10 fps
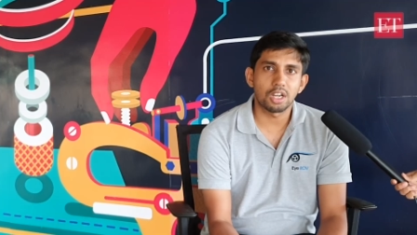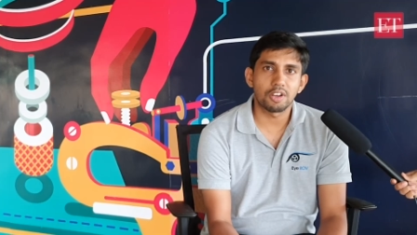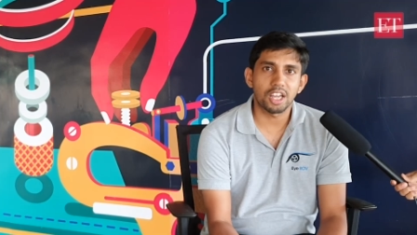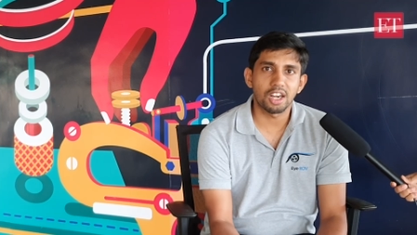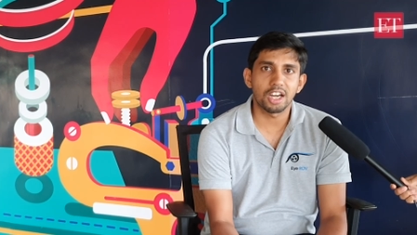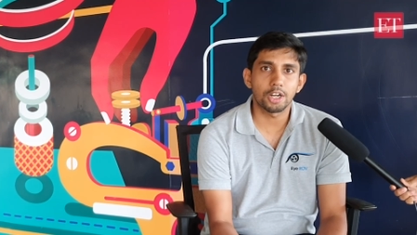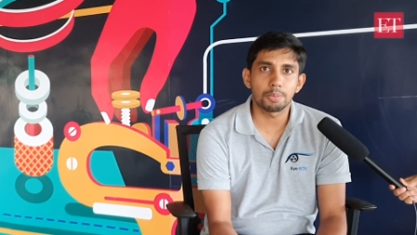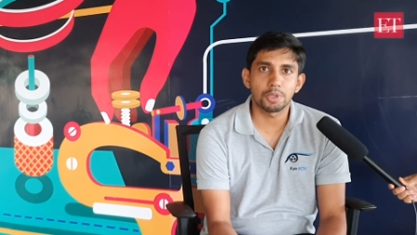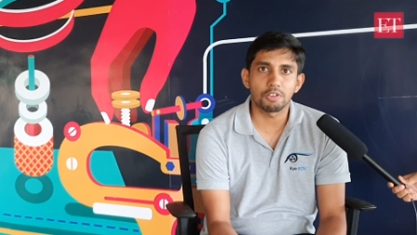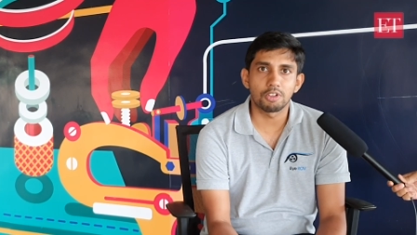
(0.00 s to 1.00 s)
Our early
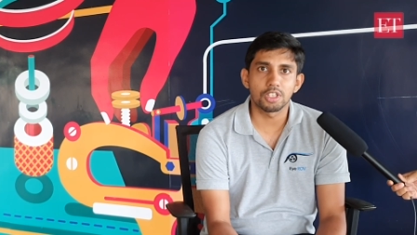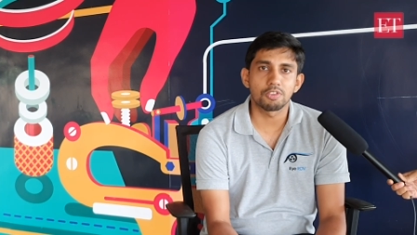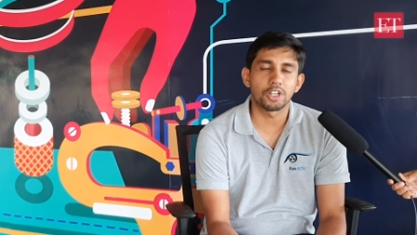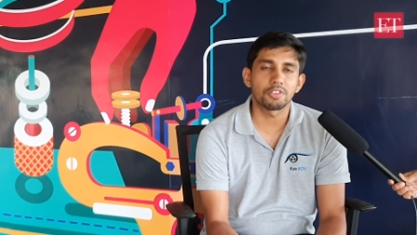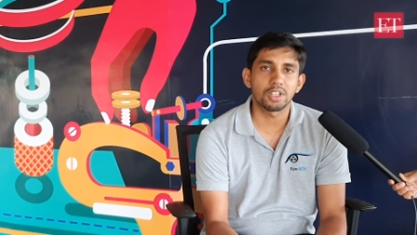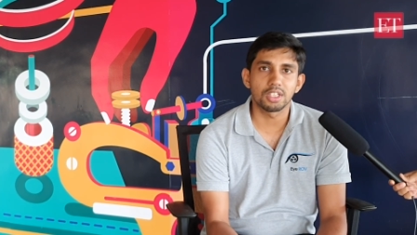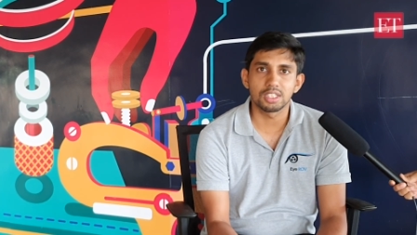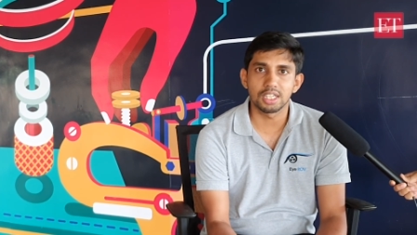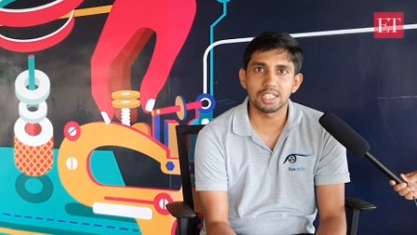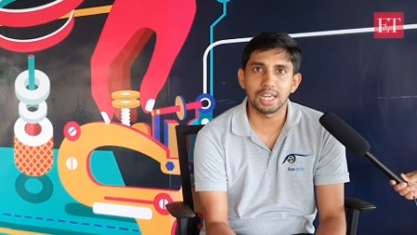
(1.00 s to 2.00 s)
adopter was one of the
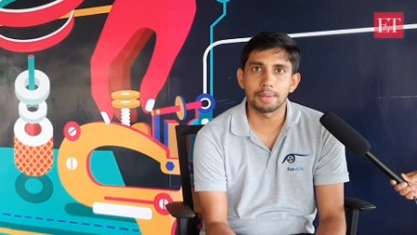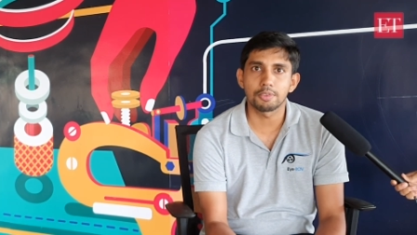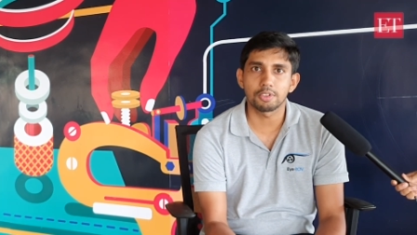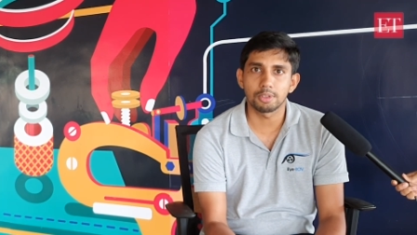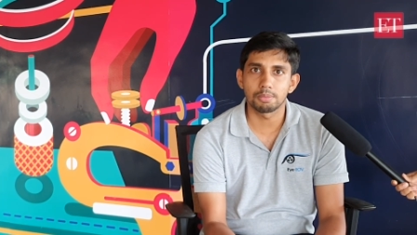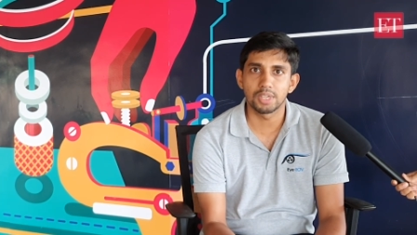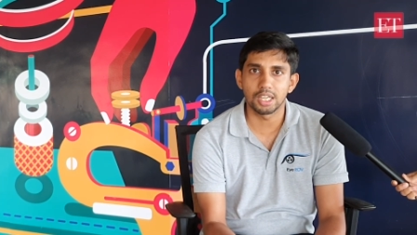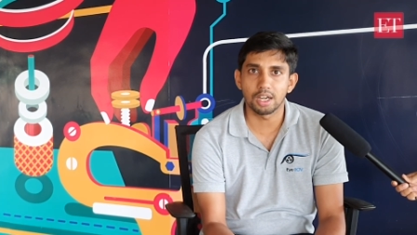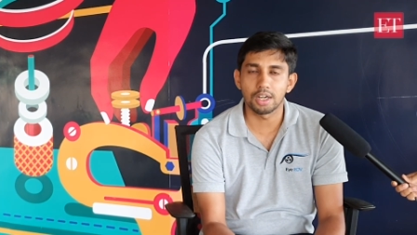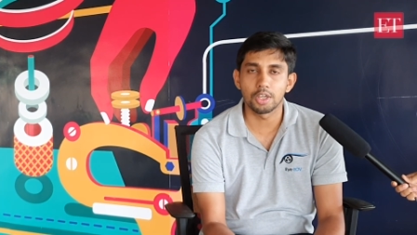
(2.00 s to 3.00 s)
research labs from
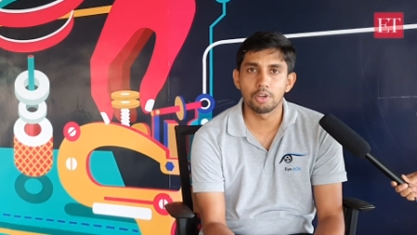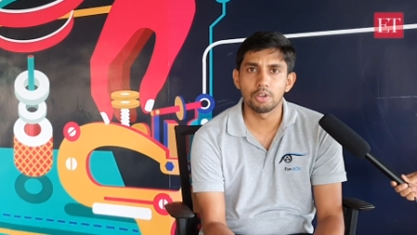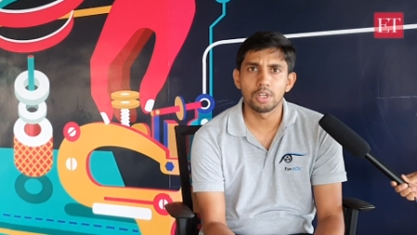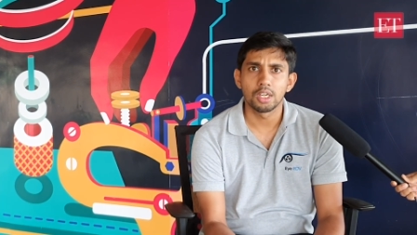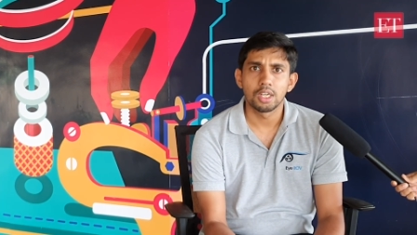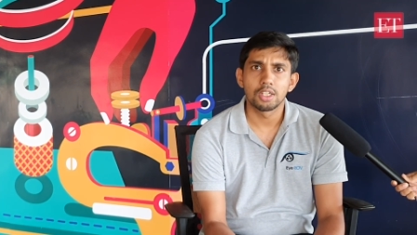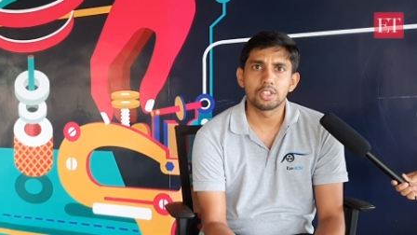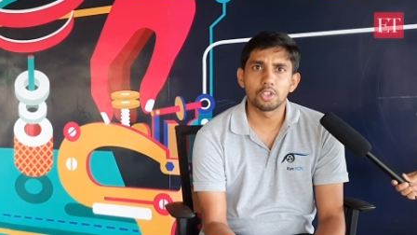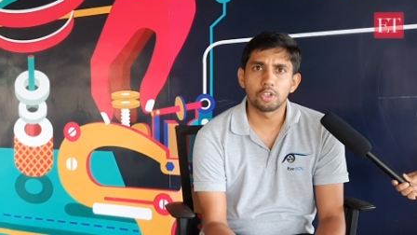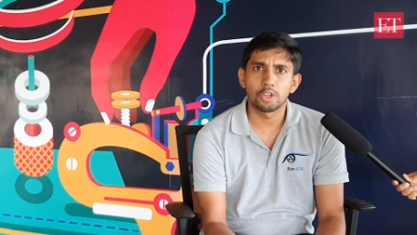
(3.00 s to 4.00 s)
DRDO.
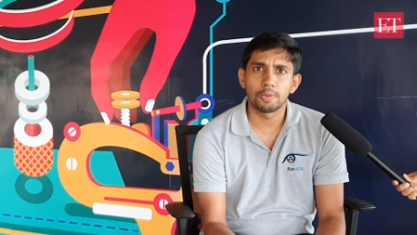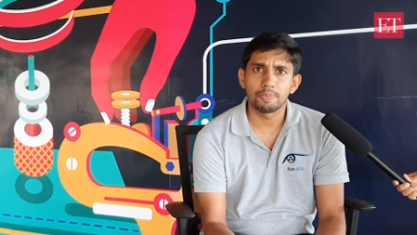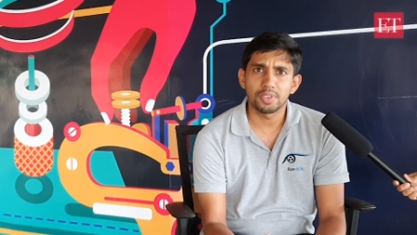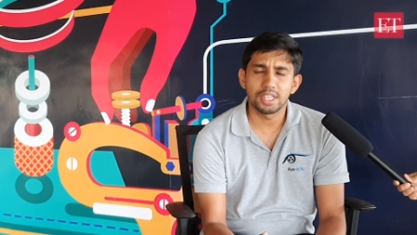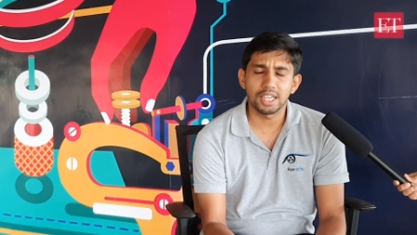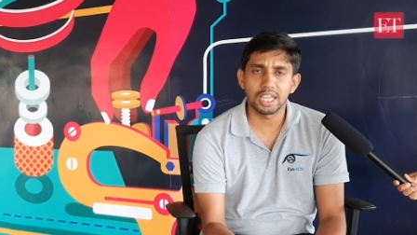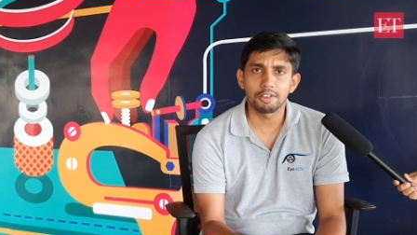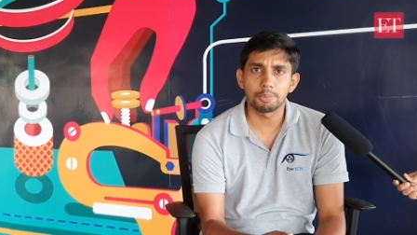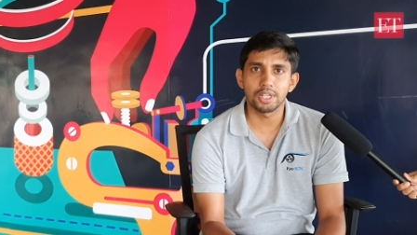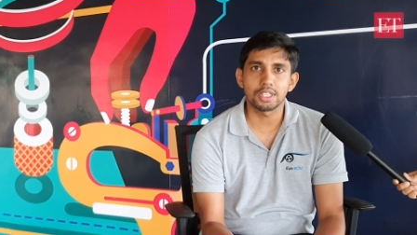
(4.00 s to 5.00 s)
So they
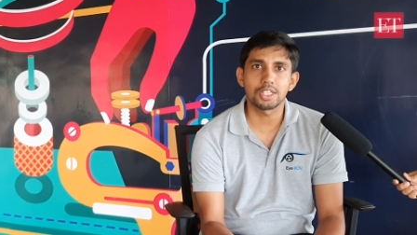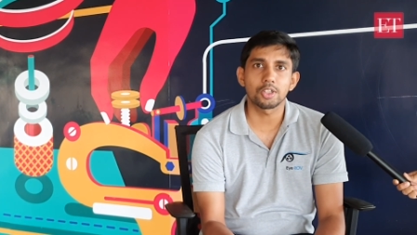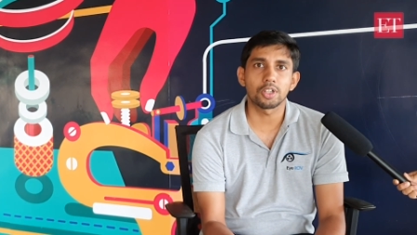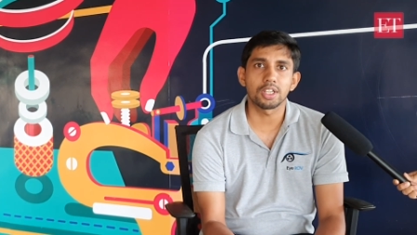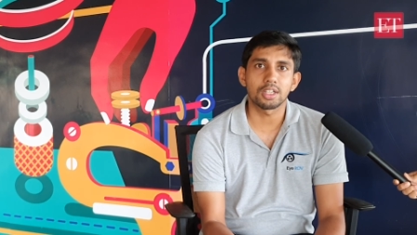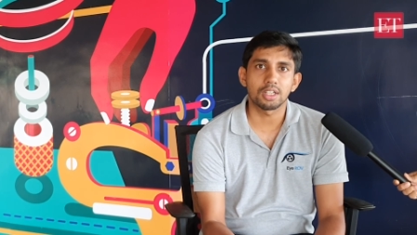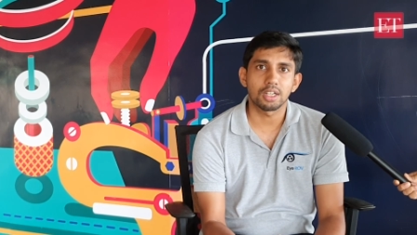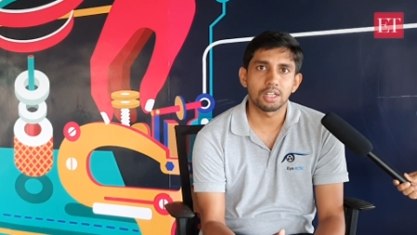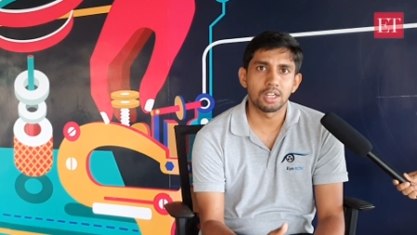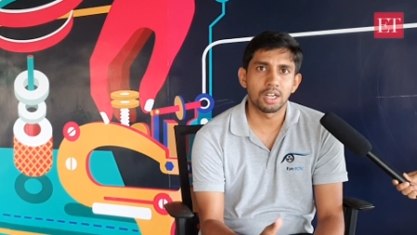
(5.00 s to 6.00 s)
gave a purchase order
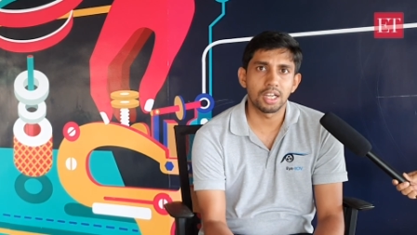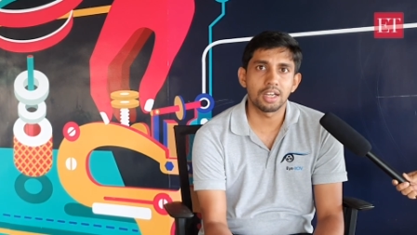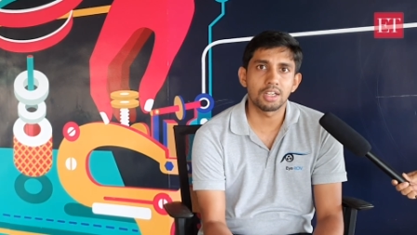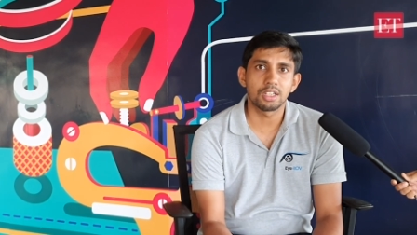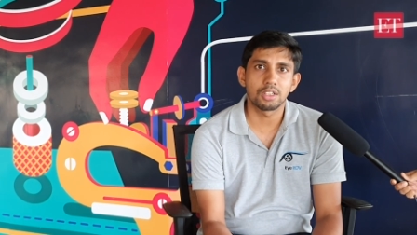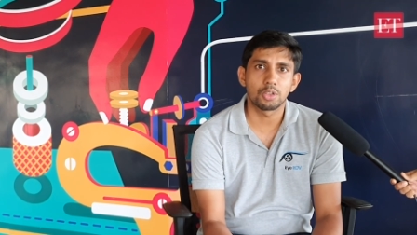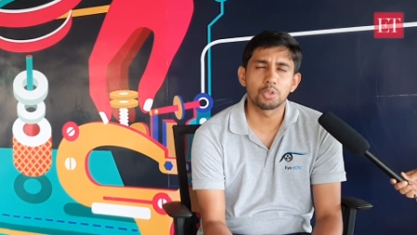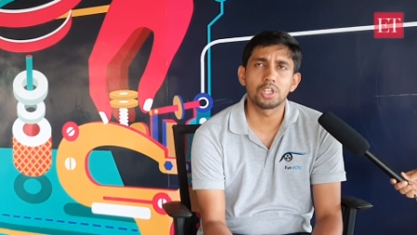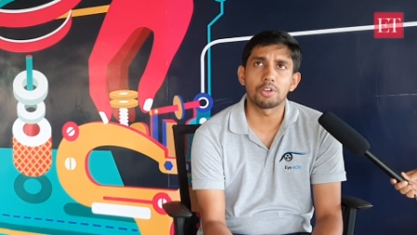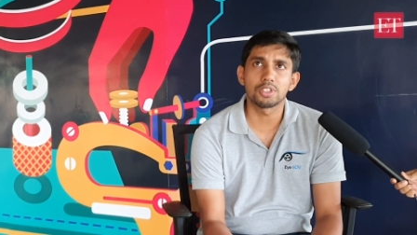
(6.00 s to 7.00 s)
uh, in
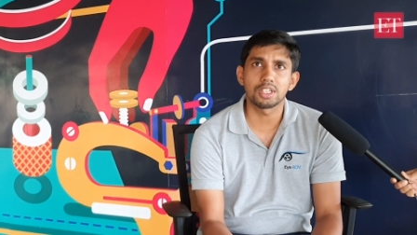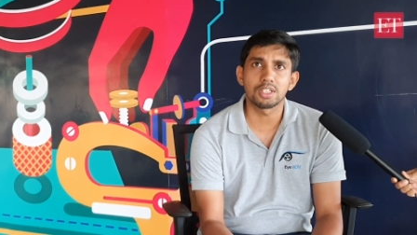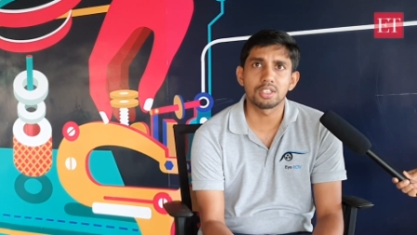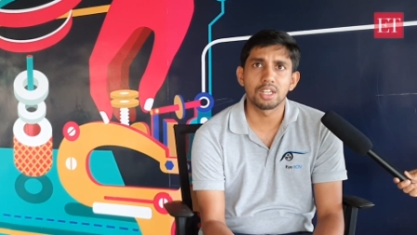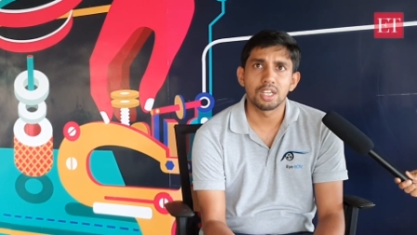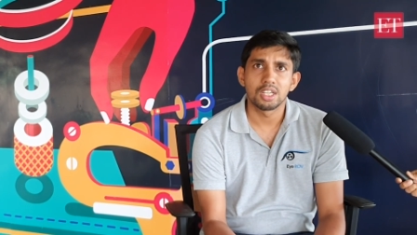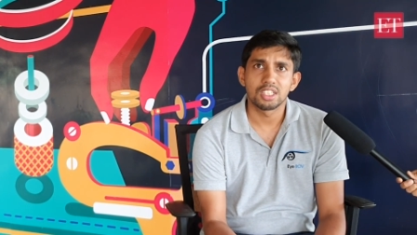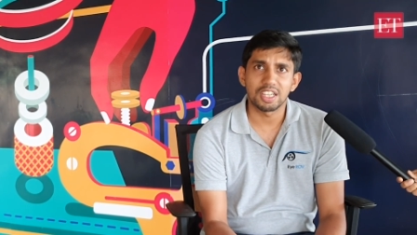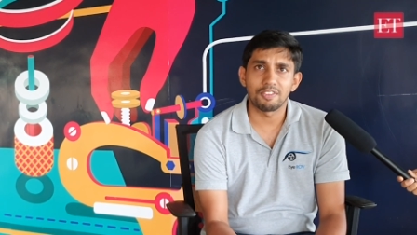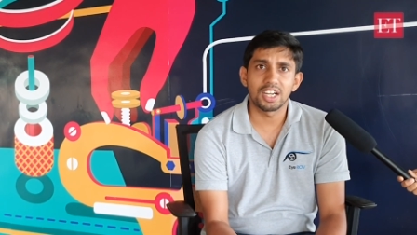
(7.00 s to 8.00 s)

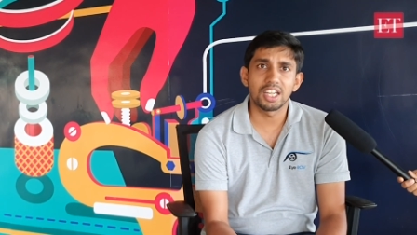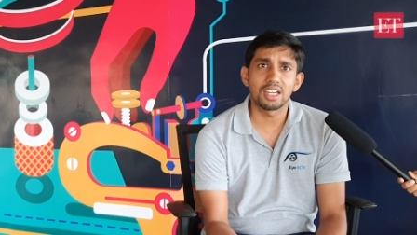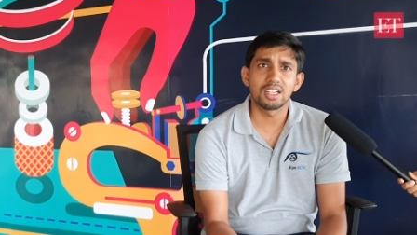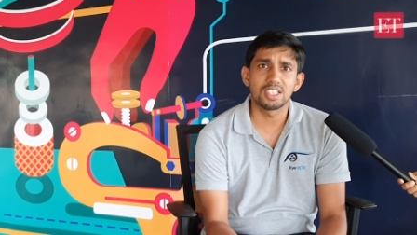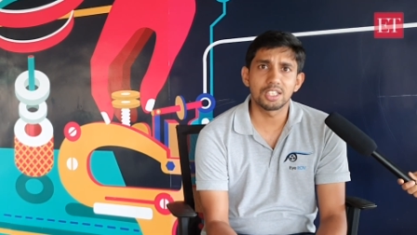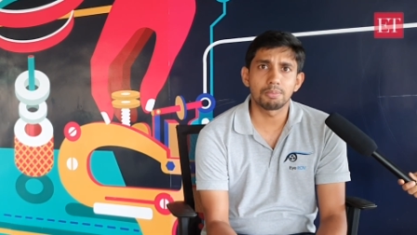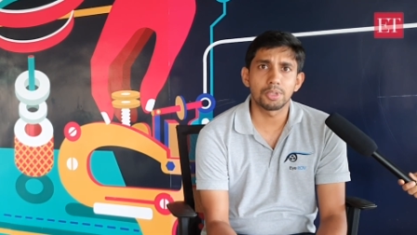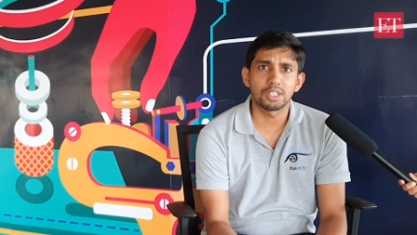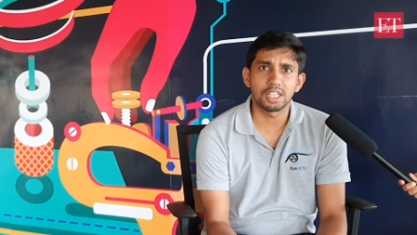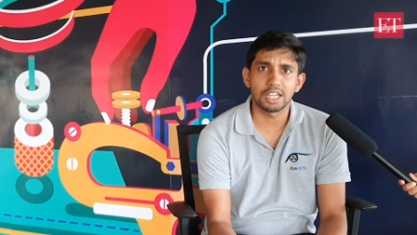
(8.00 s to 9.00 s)
2017
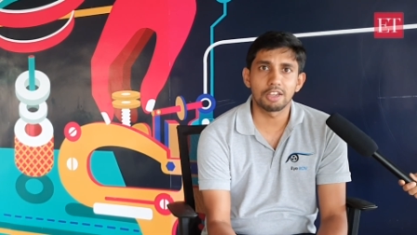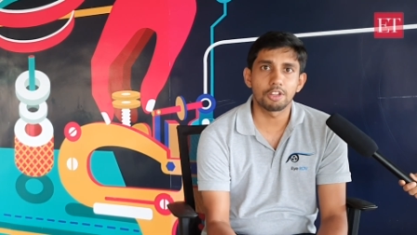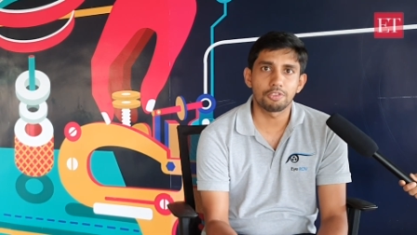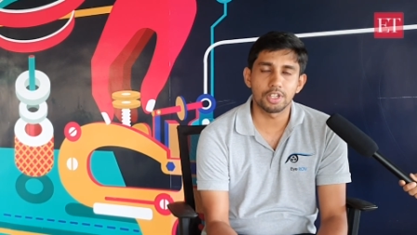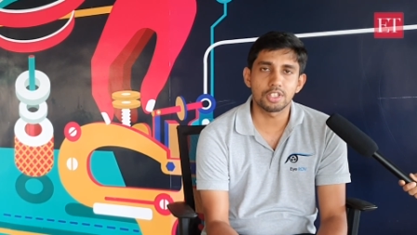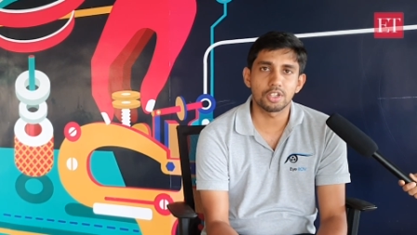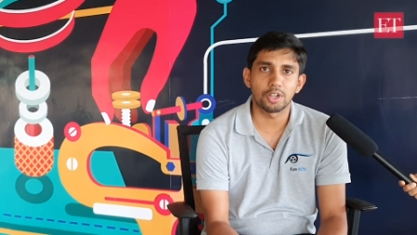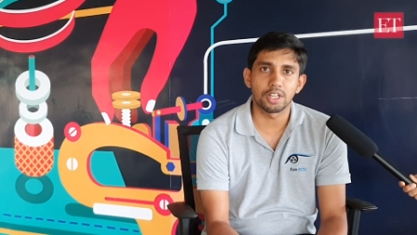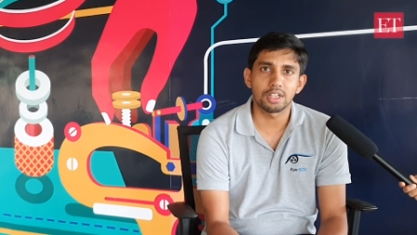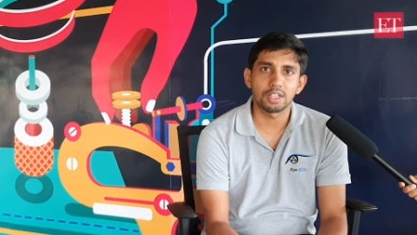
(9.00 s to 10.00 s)
December they gave the first
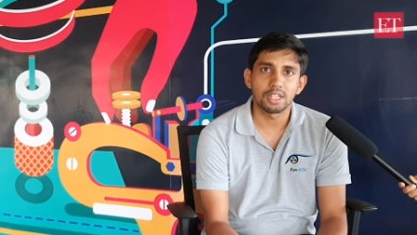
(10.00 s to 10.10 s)
order